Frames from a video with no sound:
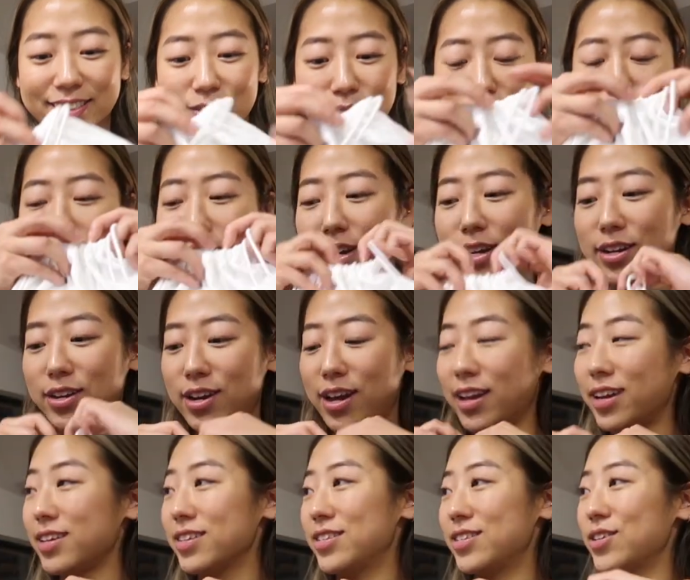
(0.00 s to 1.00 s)
Wow, I
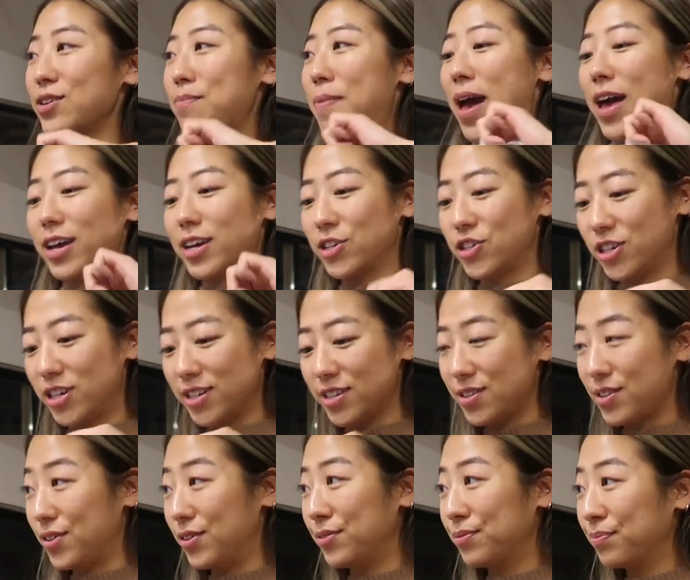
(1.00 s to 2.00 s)
didn't see your package it,
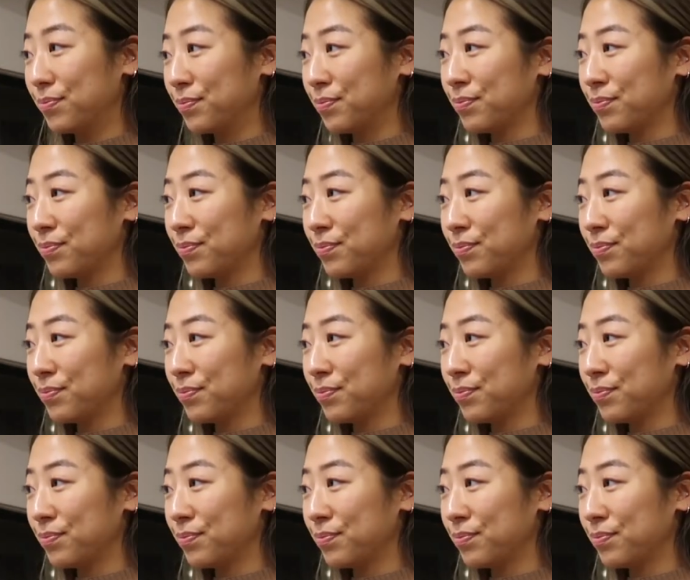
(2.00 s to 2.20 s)
so.